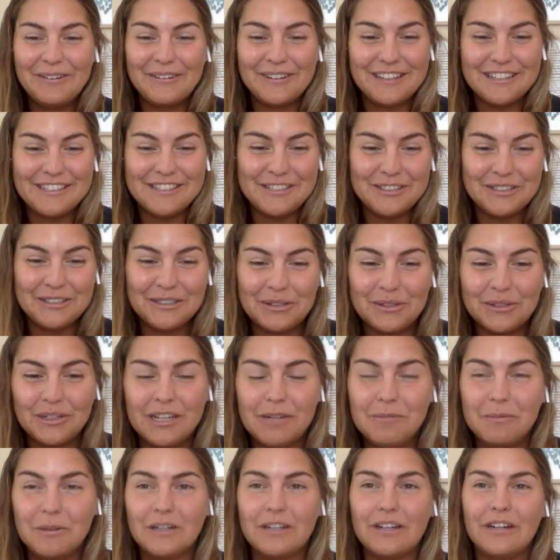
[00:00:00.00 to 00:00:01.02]
we'll get you a
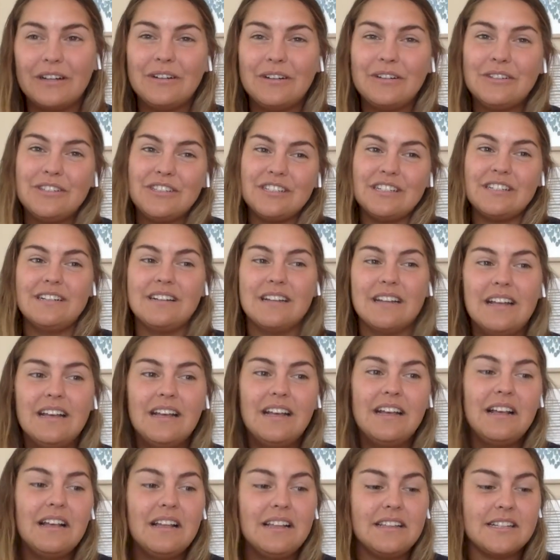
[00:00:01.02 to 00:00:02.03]
goalkeeper coach and
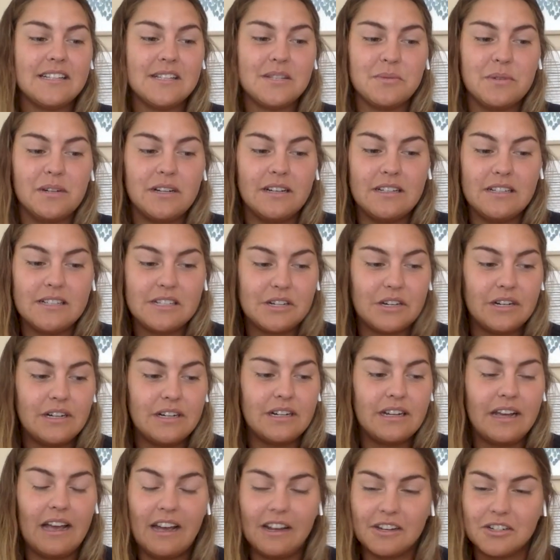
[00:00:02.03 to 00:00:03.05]
that's when I
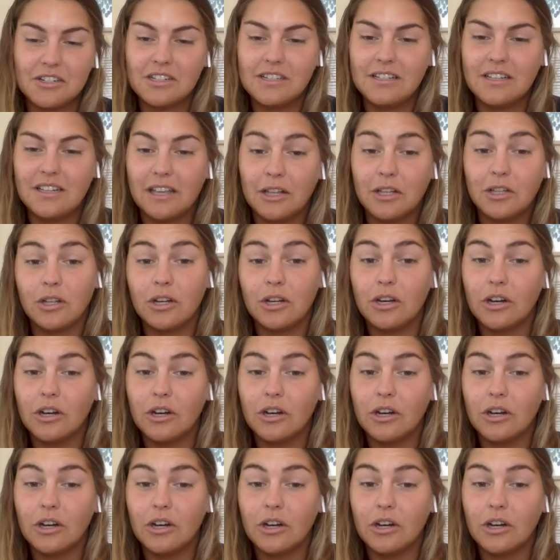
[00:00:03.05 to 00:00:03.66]
started to actually like